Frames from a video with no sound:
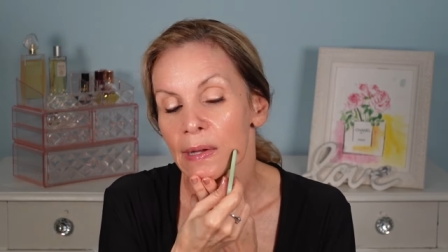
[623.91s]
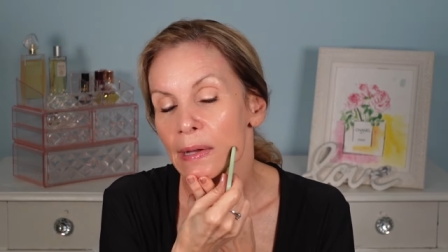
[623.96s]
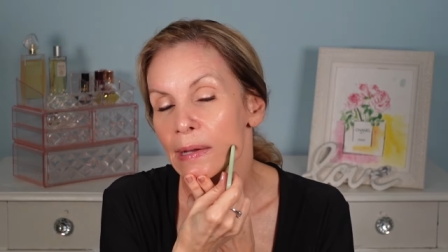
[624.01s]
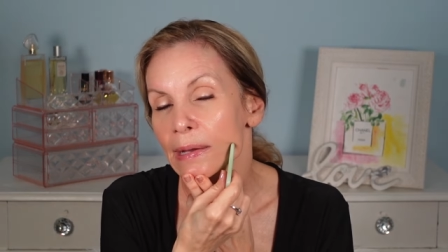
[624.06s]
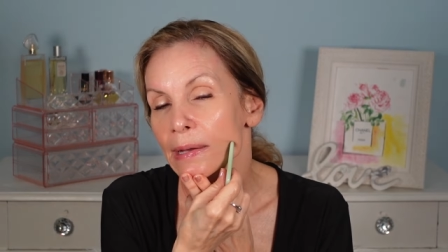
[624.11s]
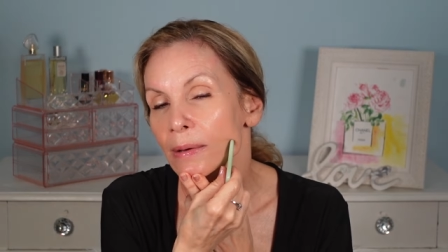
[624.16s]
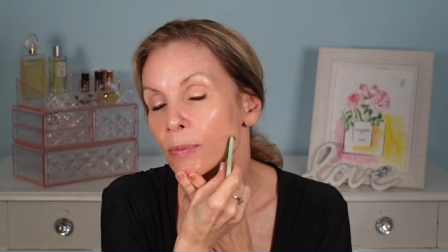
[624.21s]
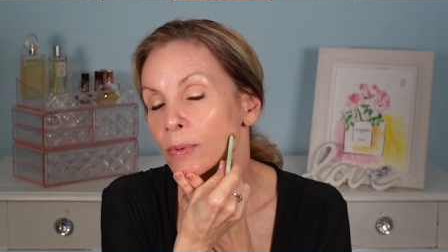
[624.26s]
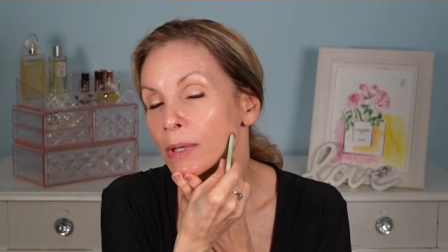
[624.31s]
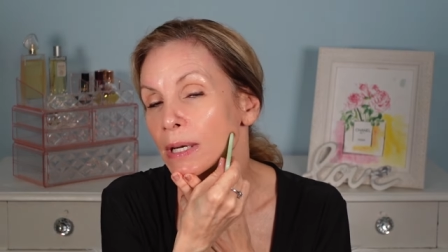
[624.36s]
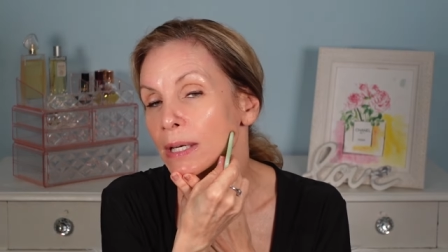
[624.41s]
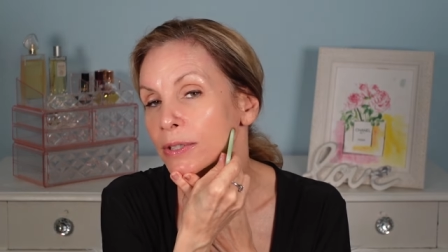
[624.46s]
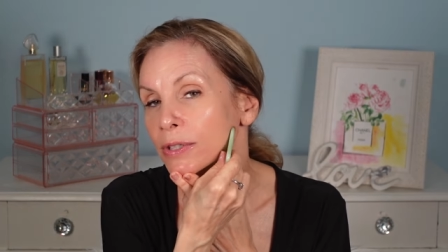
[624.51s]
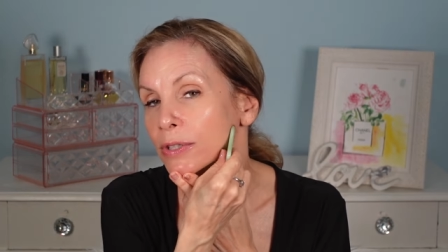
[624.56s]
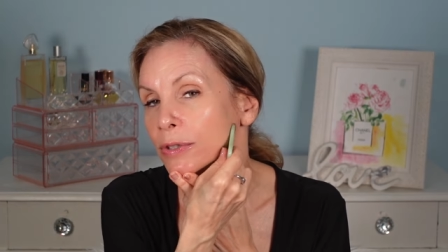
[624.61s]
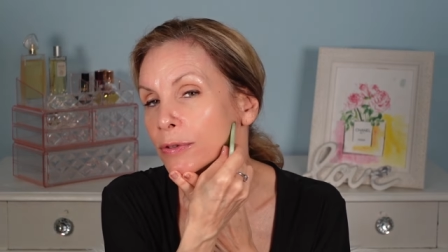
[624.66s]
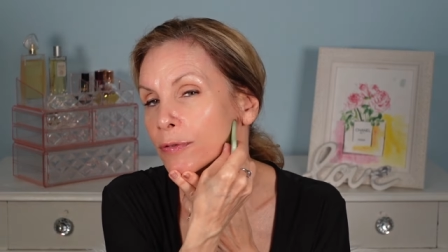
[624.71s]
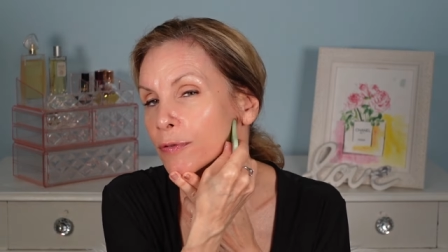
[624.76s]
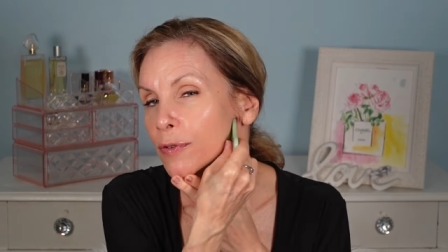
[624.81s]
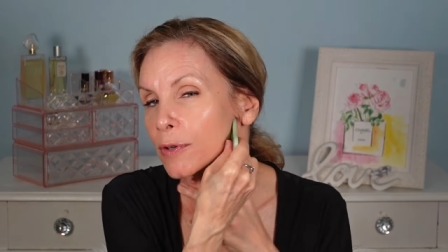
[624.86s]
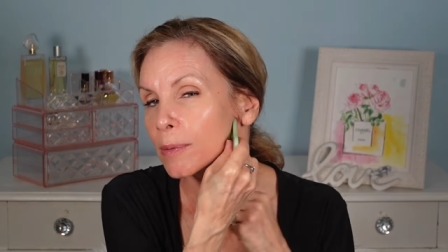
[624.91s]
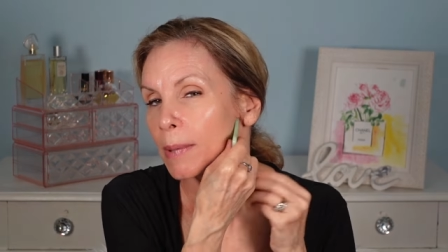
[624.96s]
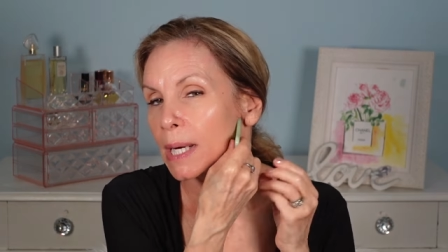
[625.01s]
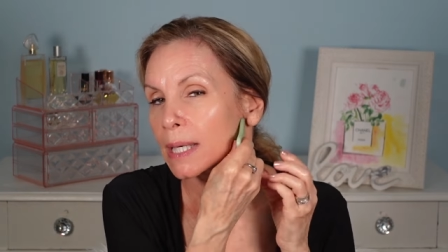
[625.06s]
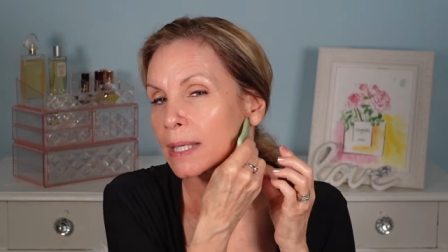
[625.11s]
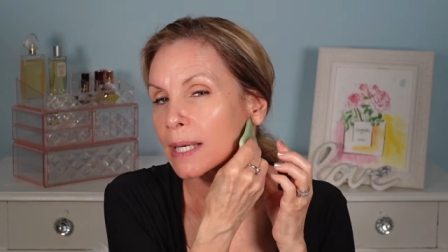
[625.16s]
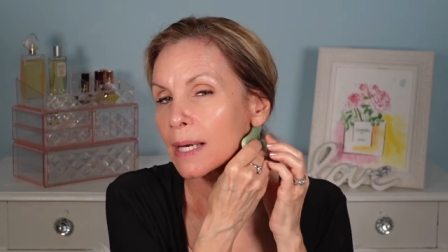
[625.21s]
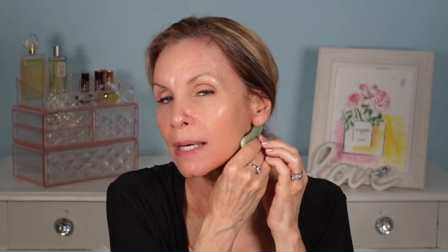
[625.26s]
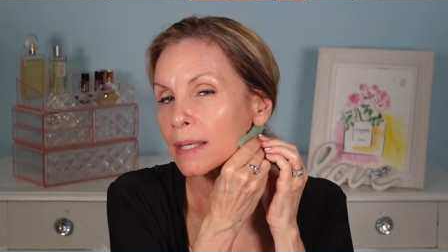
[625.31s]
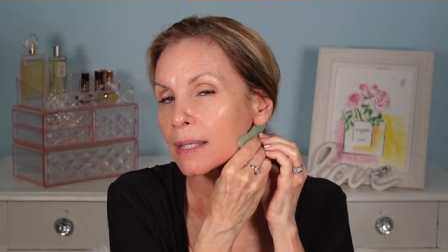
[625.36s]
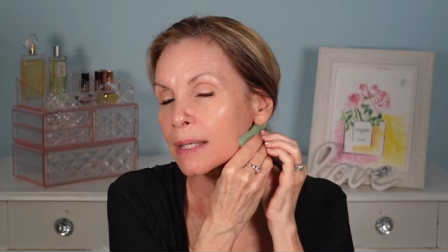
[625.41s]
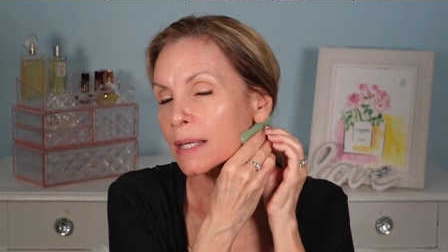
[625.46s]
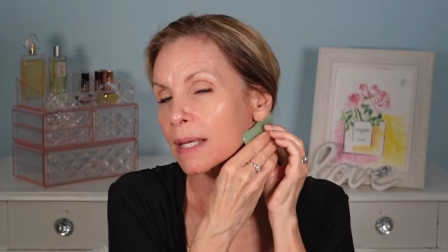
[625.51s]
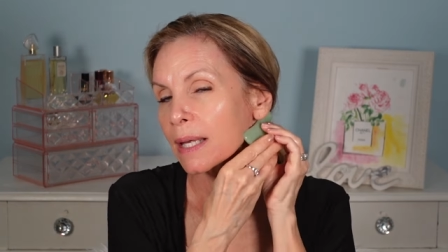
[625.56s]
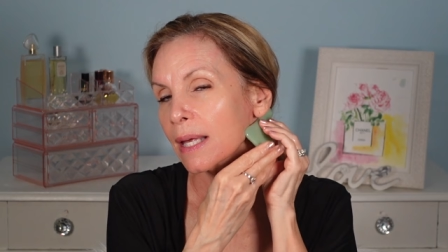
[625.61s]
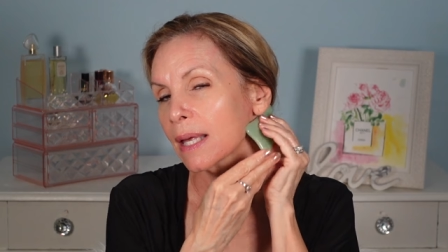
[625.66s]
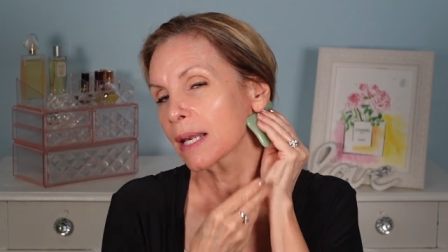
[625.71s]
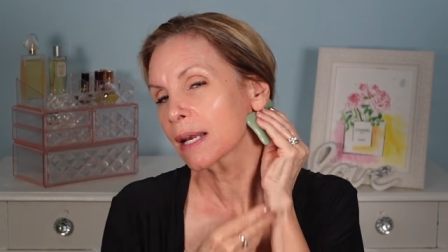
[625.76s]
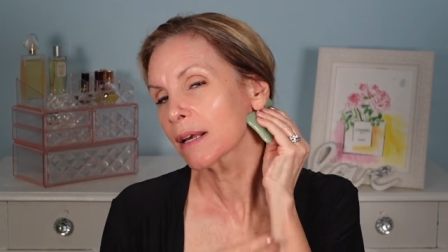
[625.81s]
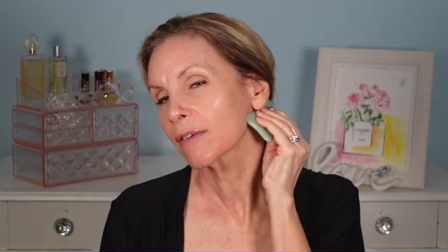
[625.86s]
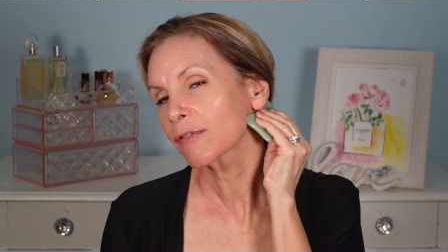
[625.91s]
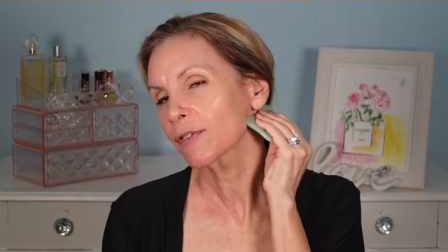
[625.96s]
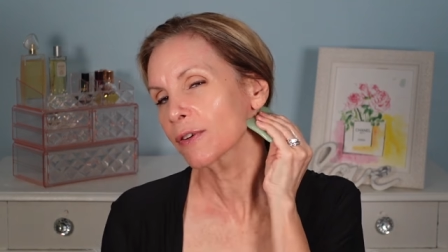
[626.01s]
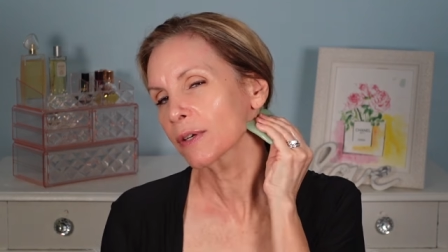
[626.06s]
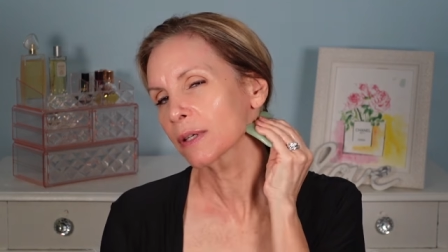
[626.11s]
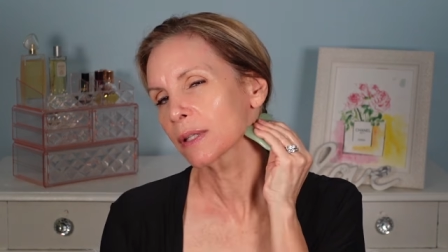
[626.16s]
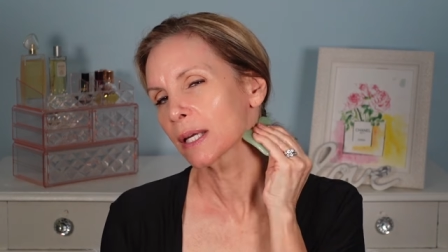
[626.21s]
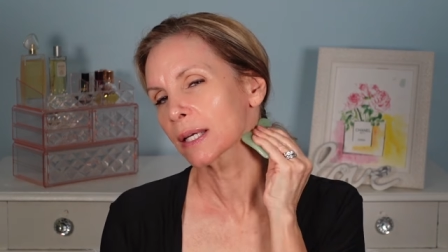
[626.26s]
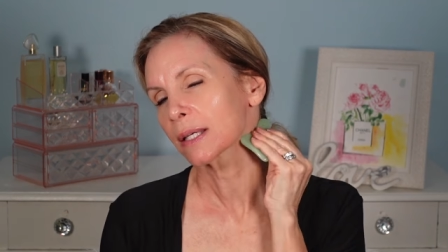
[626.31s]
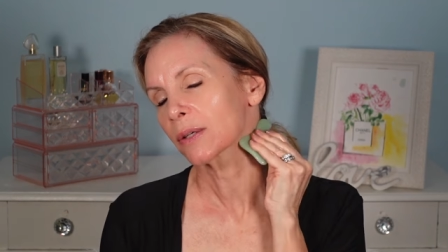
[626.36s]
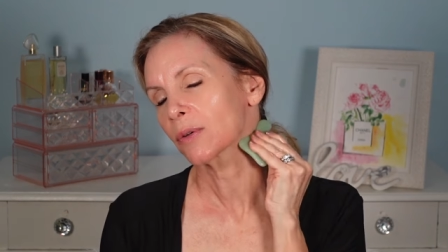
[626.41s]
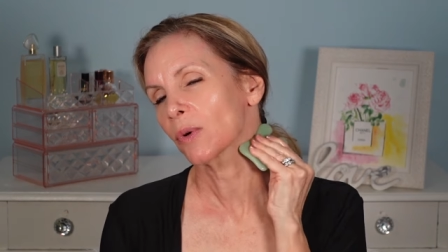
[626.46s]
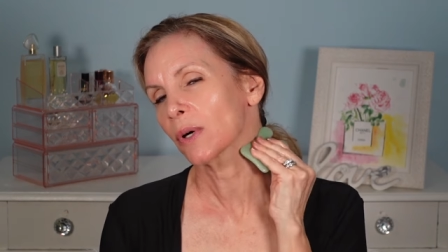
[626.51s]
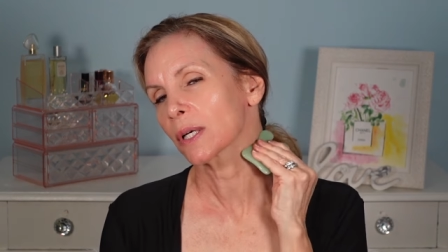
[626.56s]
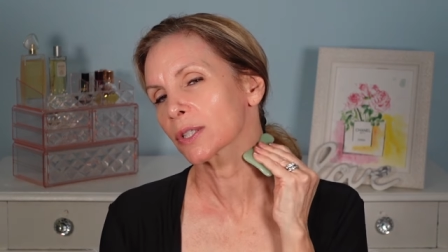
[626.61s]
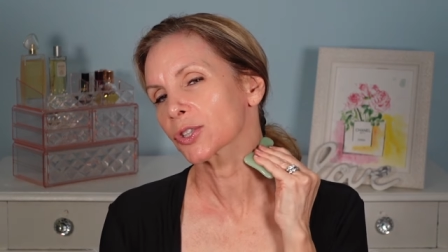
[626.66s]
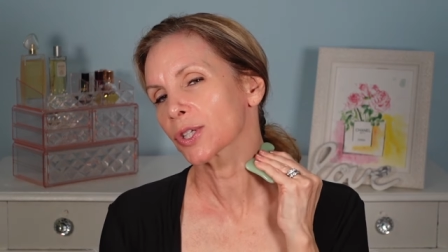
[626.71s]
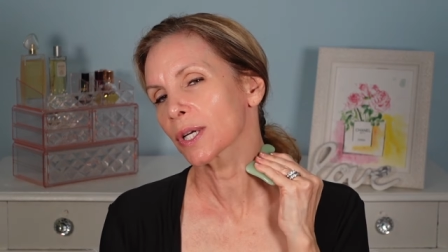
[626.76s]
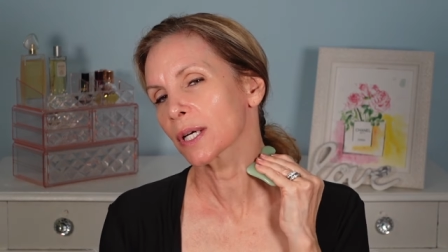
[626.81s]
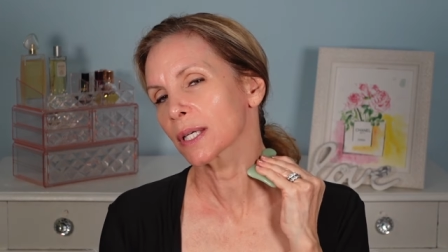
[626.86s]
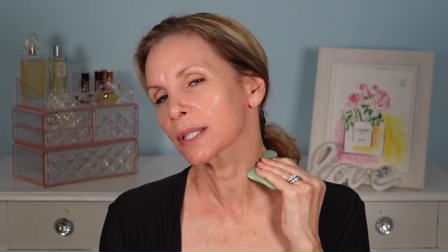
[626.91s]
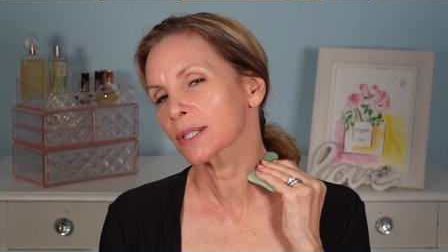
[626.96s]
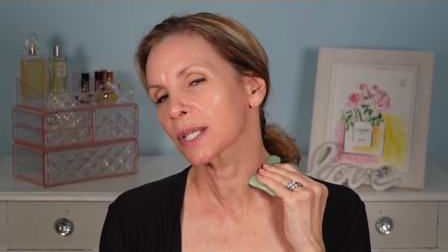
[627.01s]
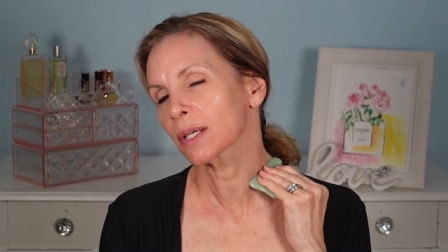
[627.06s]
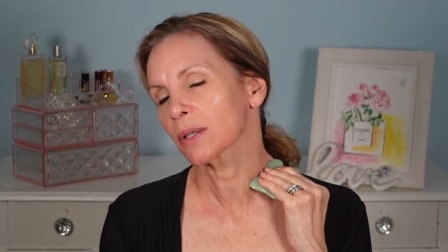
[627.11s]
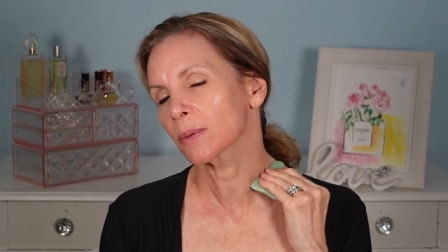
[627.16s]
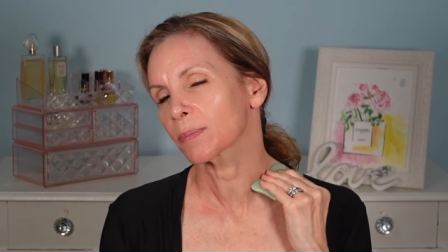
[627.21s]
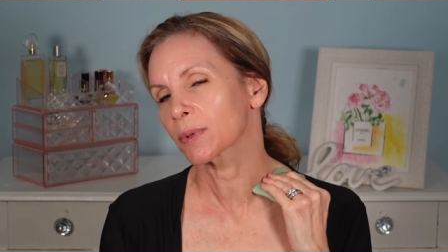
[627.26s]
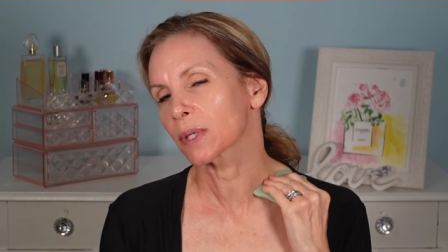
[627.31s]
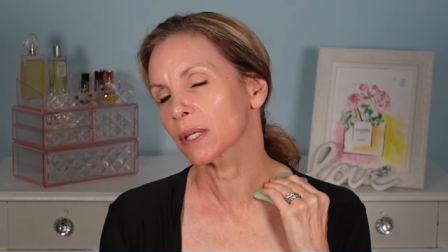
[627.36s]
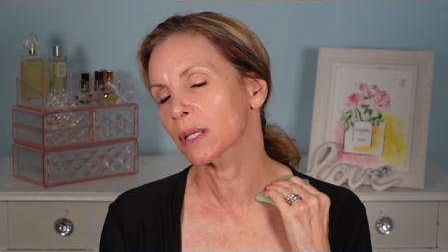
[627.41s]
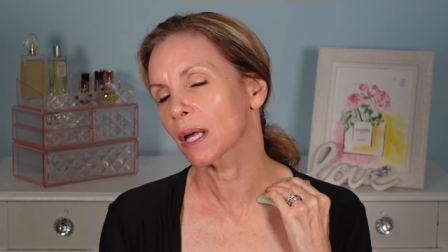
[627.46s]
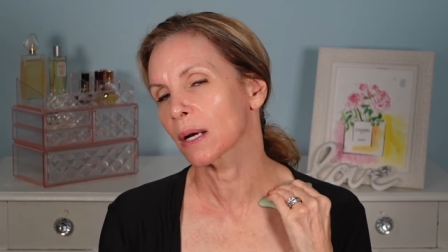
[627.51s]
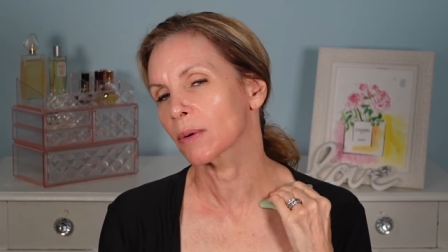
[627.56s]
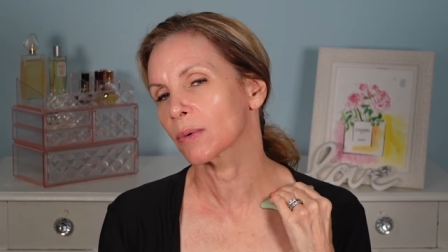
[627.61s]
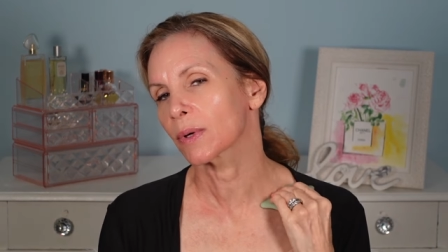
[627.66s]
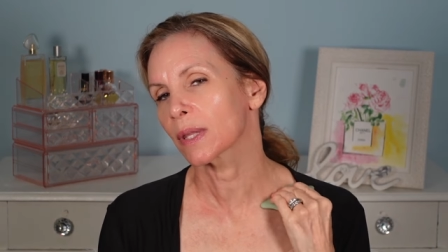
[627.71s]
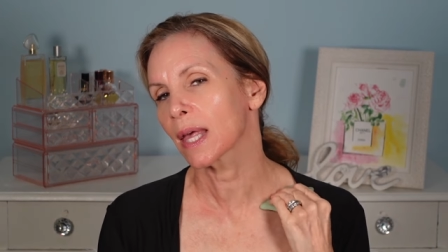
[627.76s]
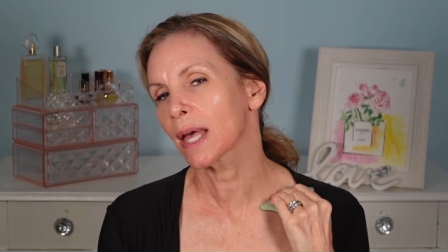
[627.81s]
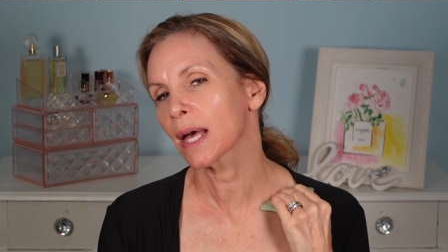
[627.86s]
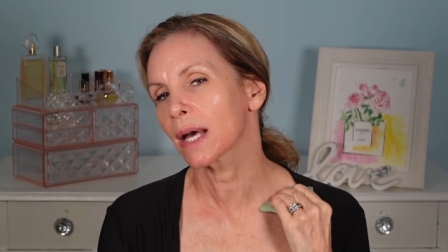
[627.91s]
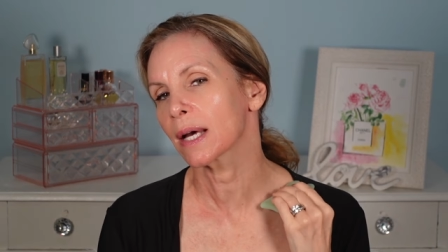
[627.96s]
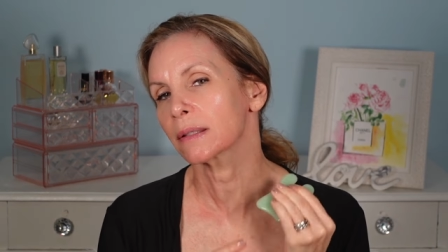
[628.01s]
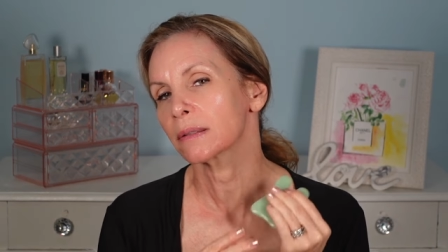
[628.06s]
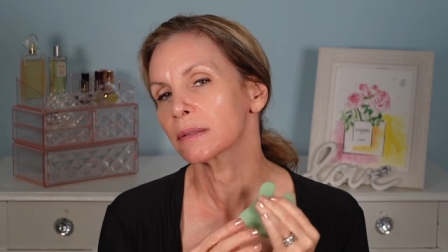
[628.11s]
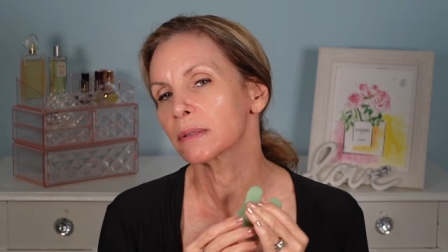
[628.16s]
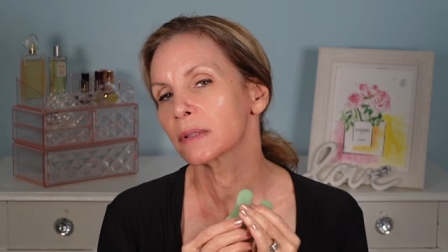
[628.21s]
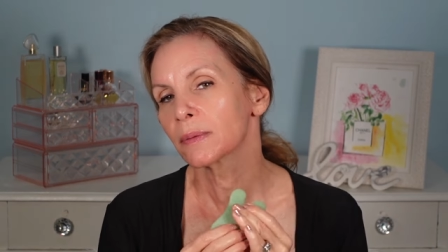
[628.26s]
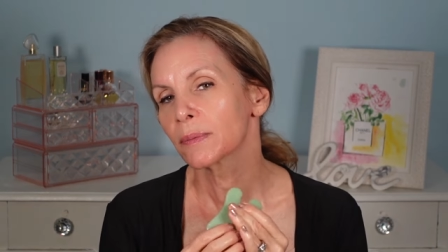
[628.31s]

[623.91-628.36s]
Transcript: and what I do for my neck, and I feel like gua sha's helped a lot with that,